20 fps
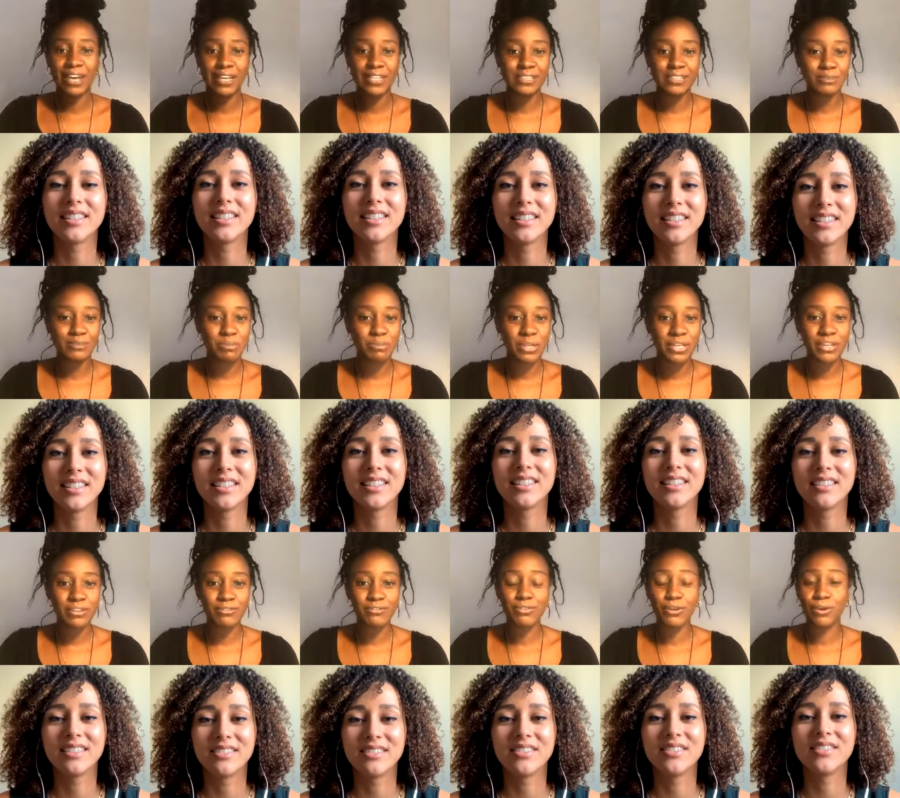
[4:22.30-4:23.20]
Speaker 1: and
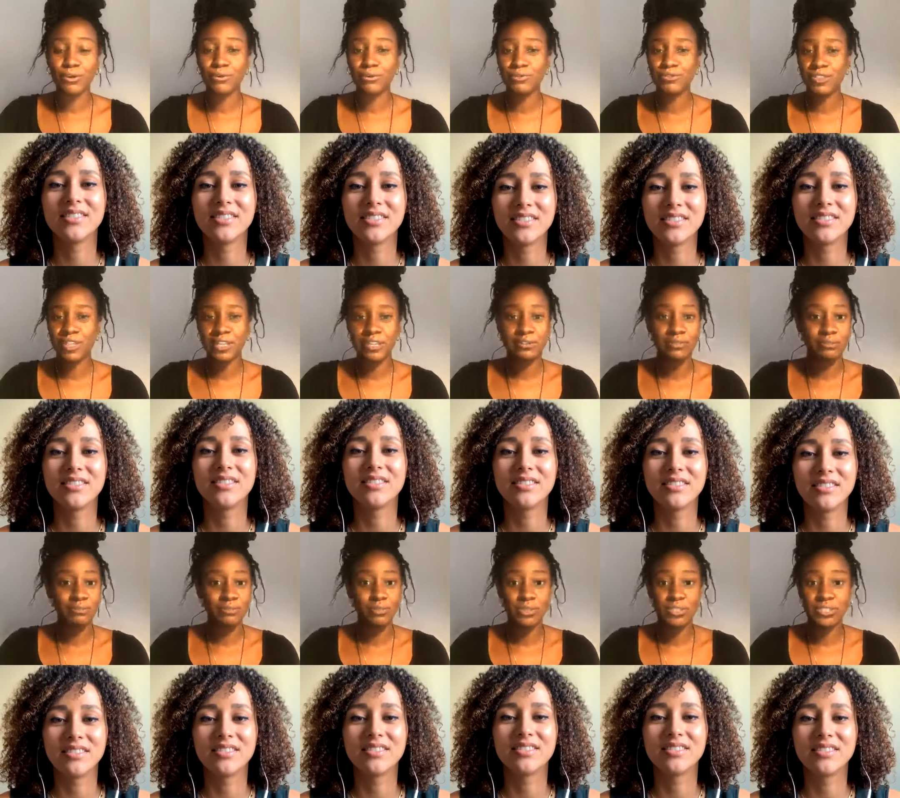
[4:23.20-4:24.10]
being involved
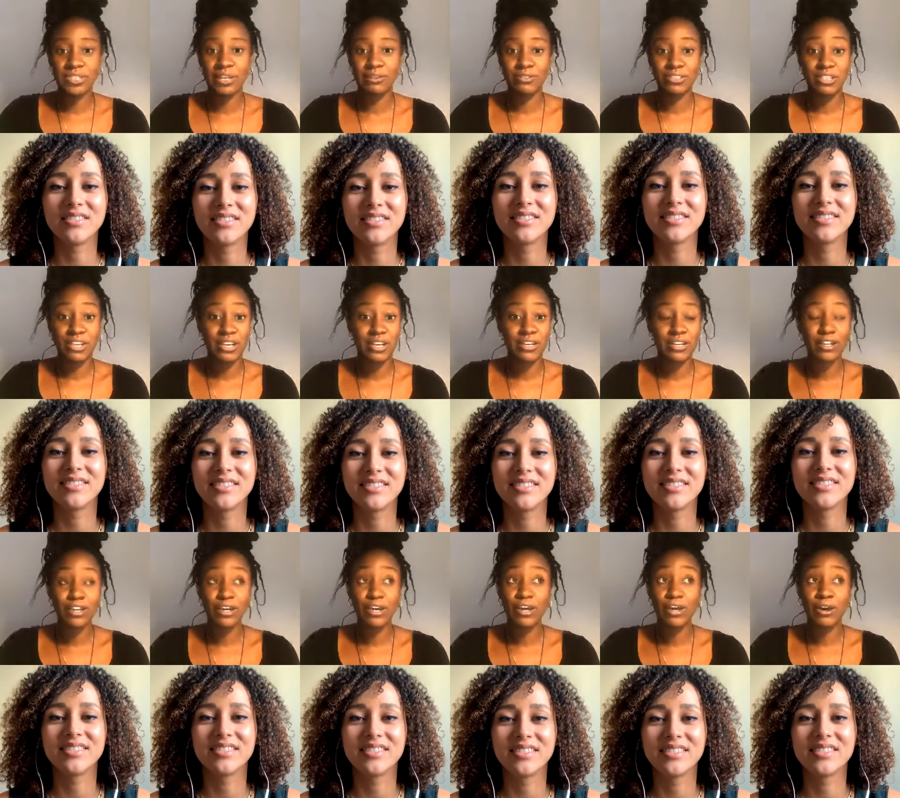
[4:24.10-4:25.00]
in what sounds like
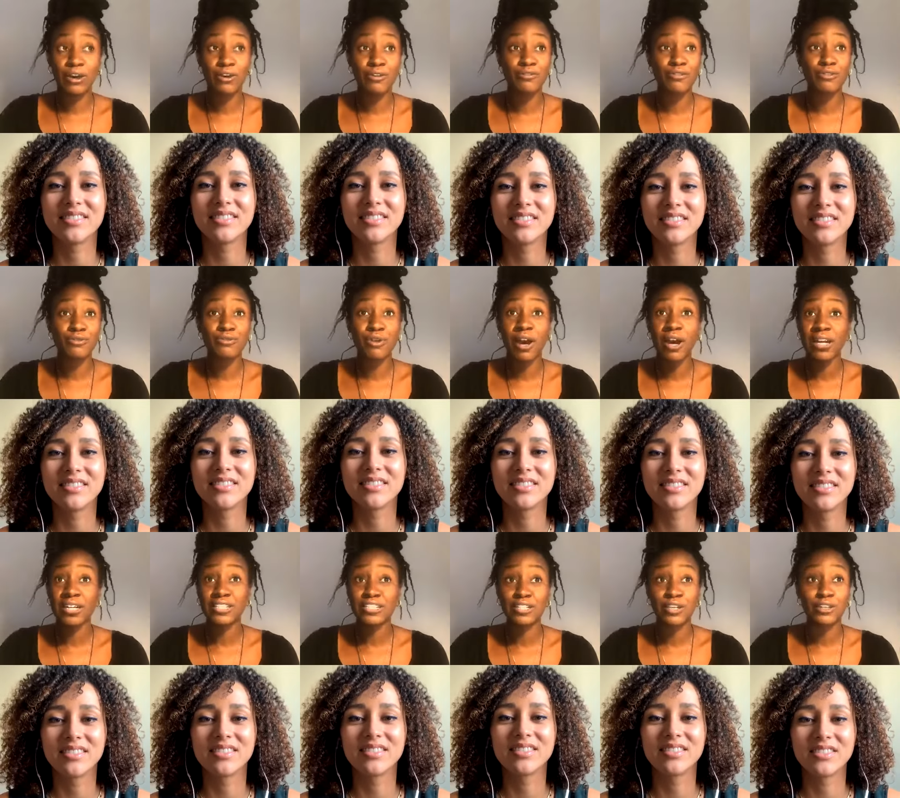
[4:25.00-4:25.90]
a
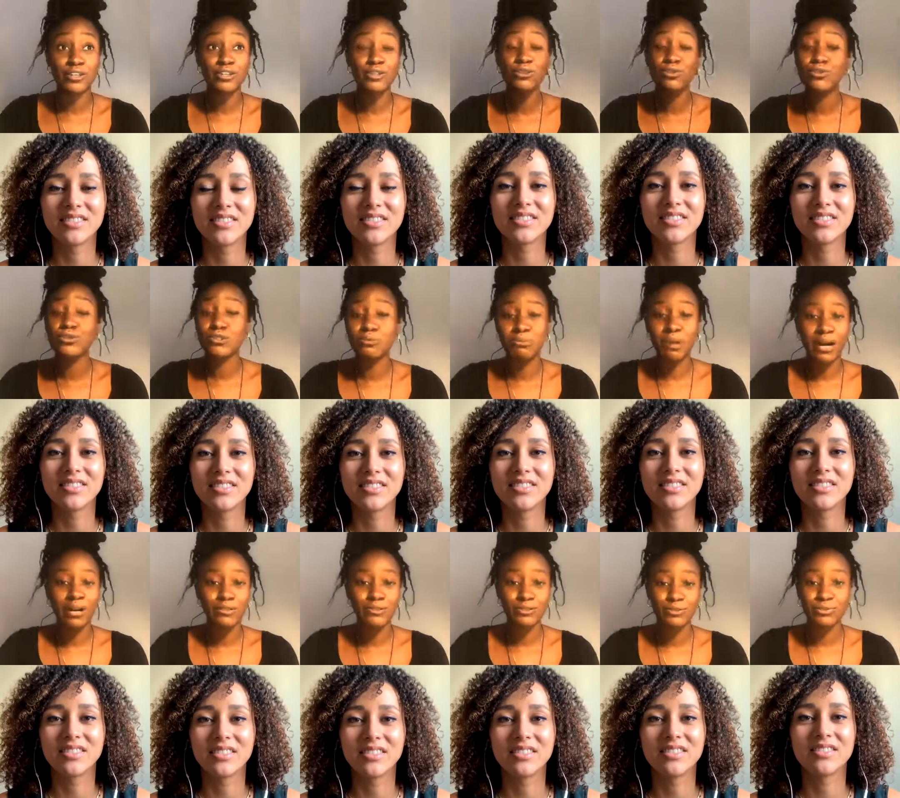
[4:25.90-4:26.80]
variety, a huge
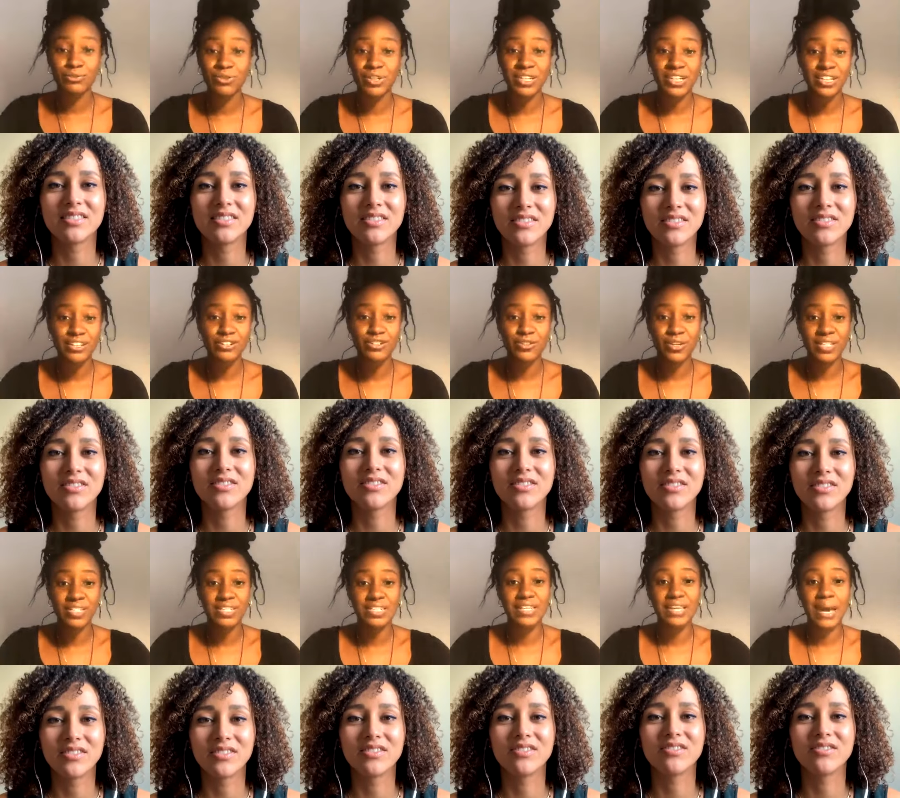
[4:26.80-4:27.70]
amount of really
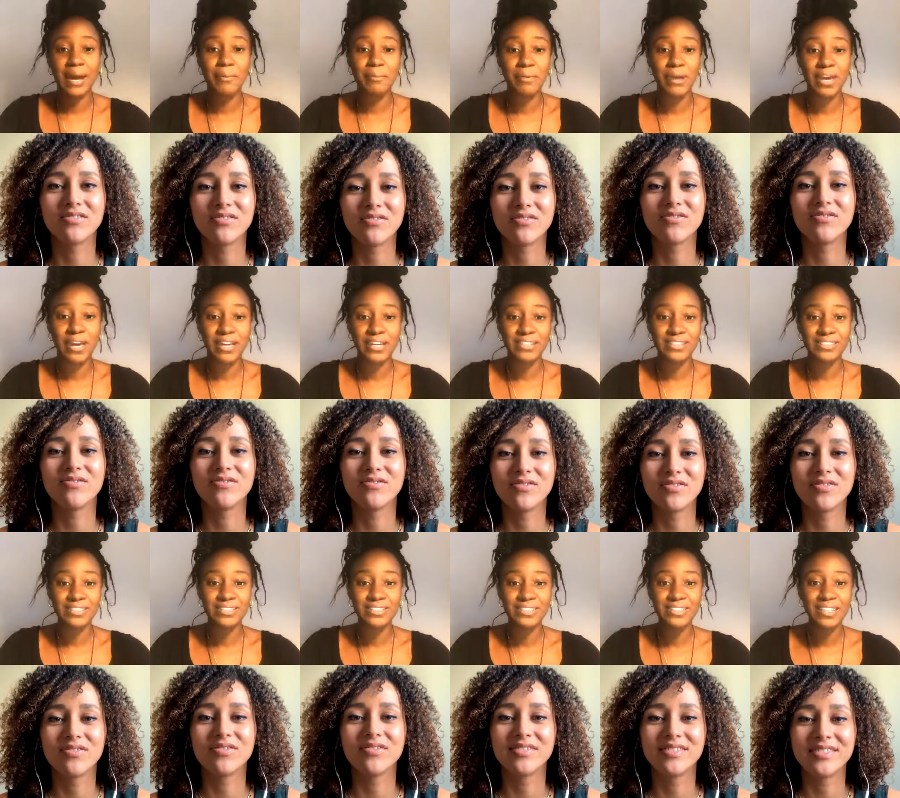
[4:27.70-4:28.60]
interesting
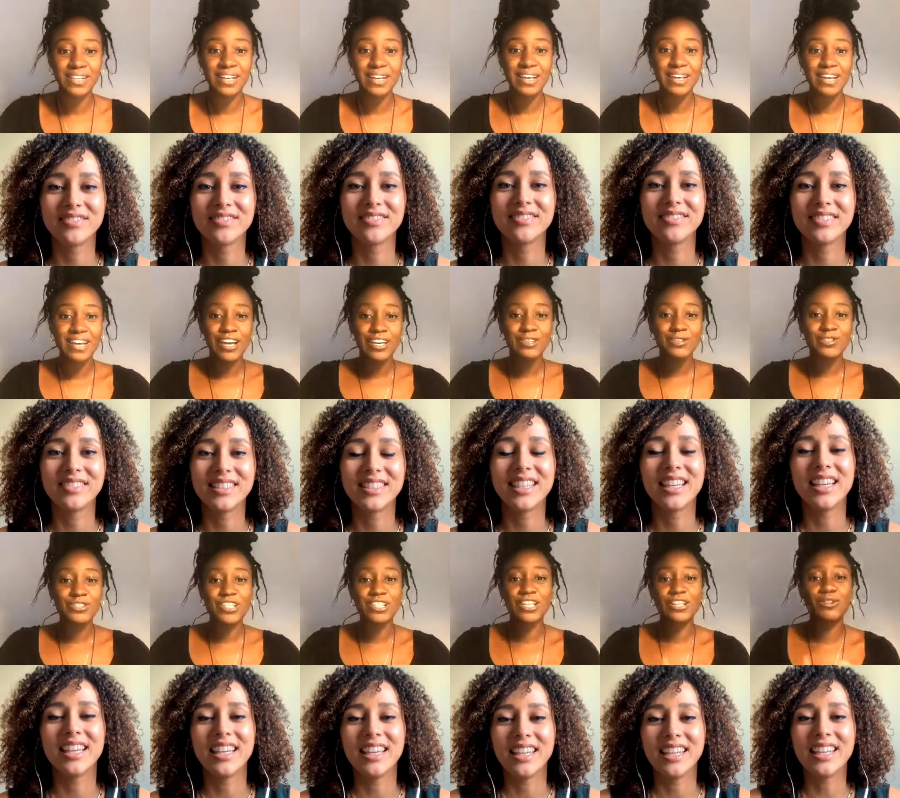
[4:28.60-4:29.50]
campaigns. You
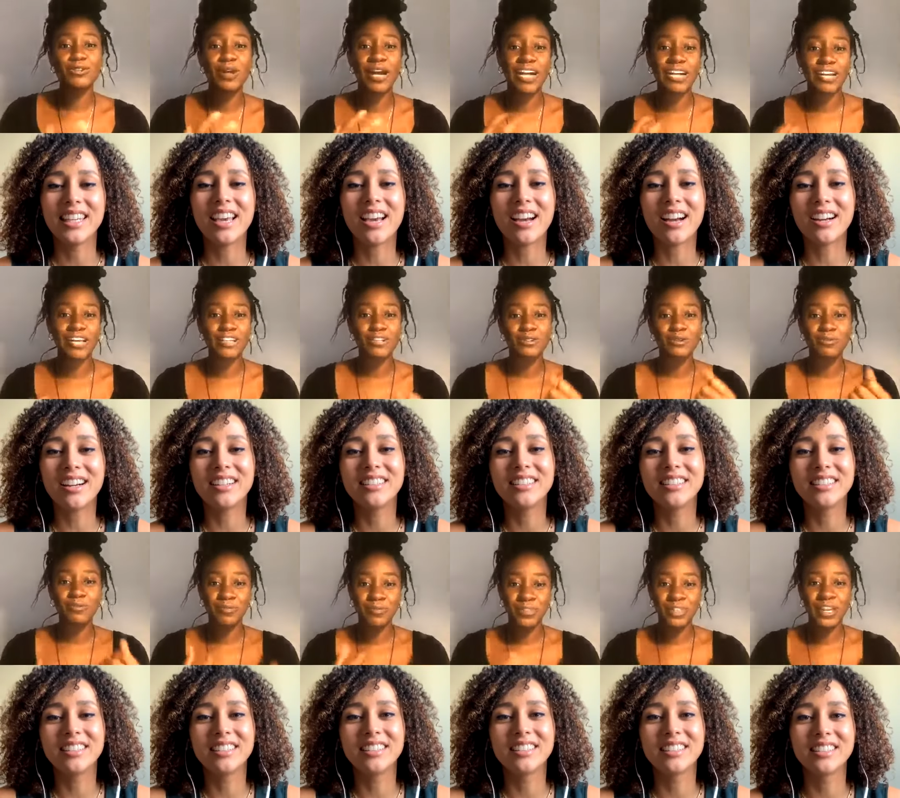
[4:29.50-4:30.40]
said that yeah. you had,
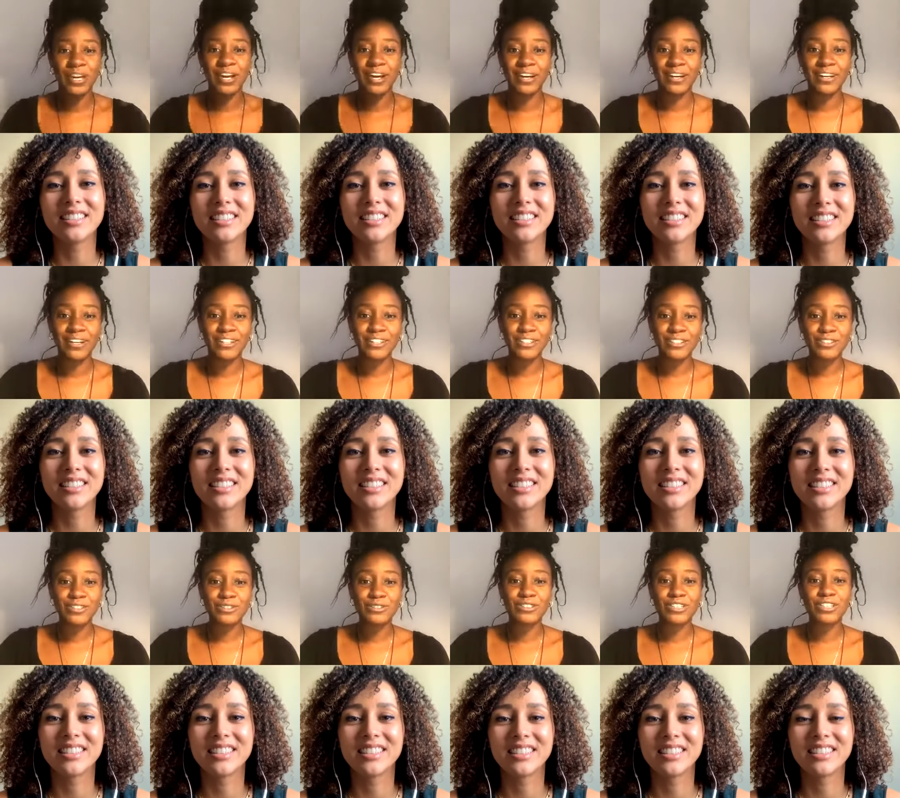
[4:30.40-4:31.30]
yeah,
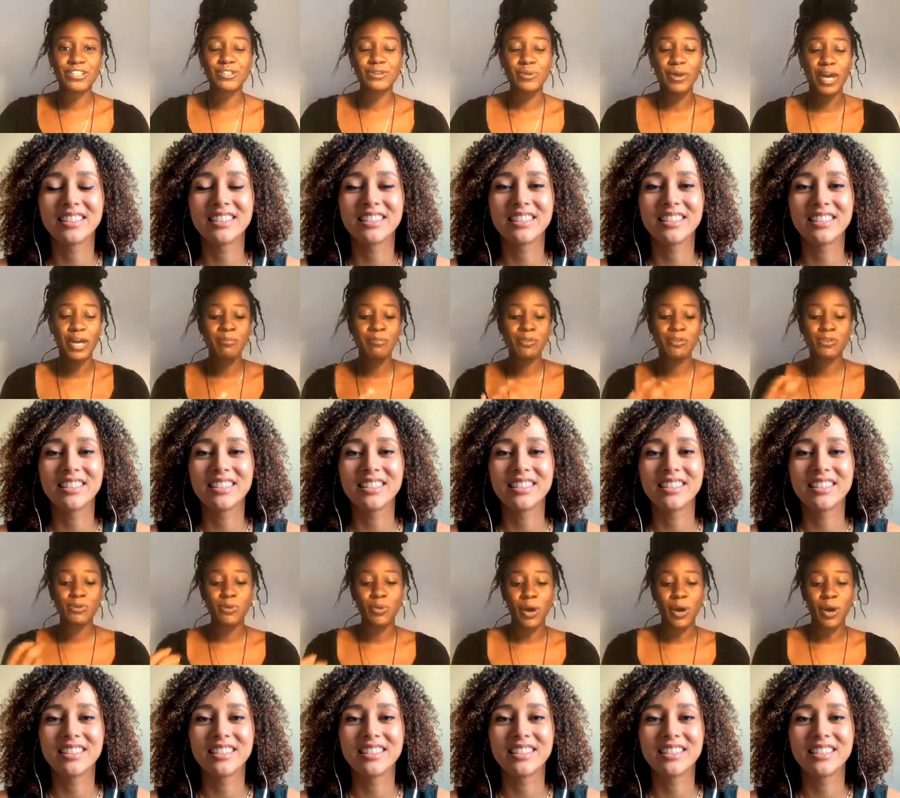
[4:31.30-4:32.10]
you said that you were able to